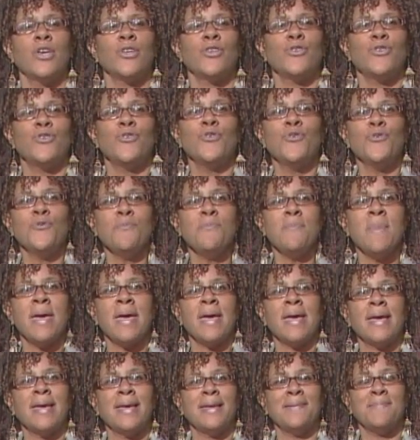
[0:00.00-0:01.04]
you
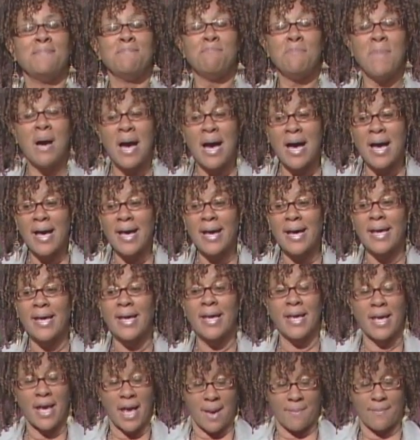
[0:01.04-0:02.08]
made my,
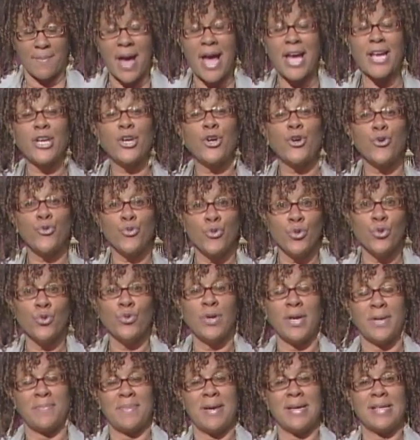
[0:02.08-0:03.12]
my
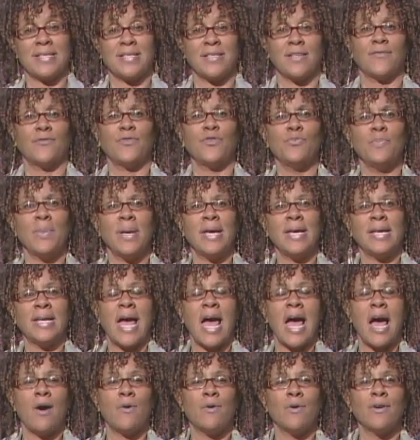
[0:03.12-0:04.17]
crew and myself, you made
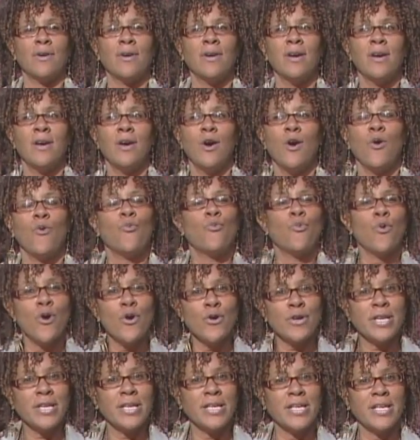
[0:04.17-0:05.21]
our
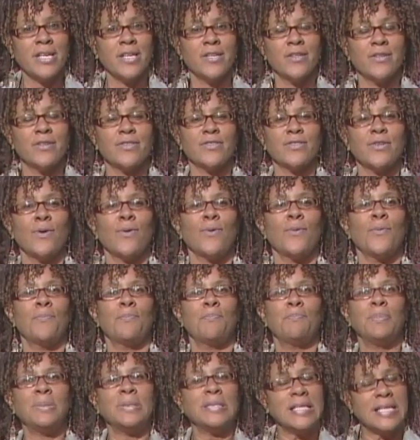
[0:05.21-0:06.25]
working here so
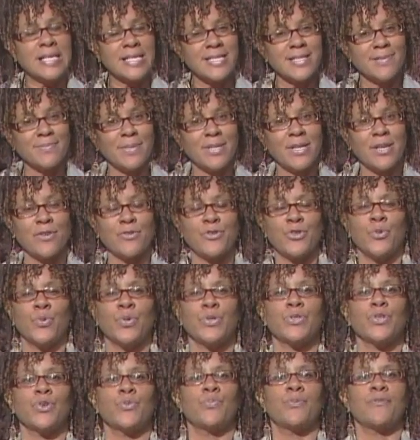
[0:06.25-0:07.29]
pleasant because you were
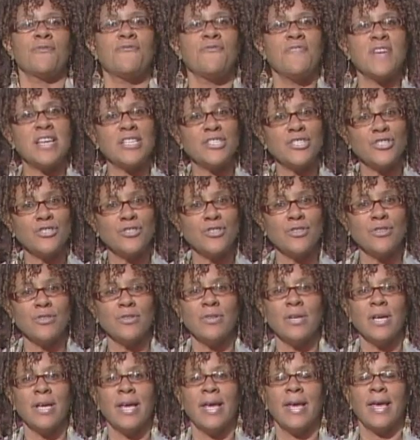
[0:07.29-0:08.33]
so
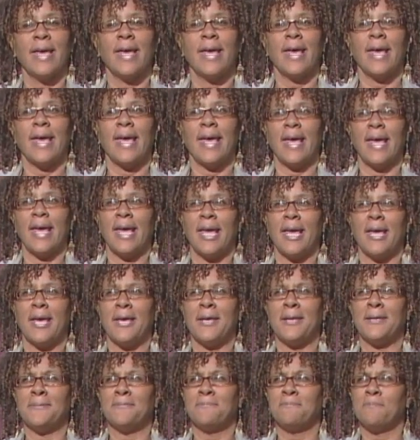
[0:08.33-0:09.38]
professional
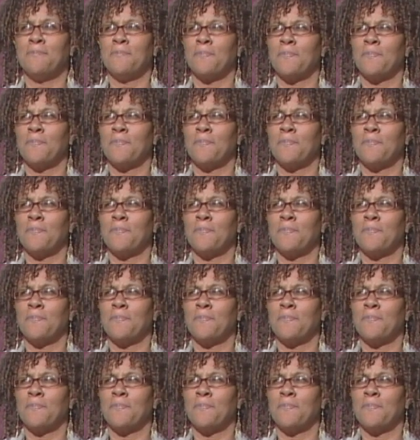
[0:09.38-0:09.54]
and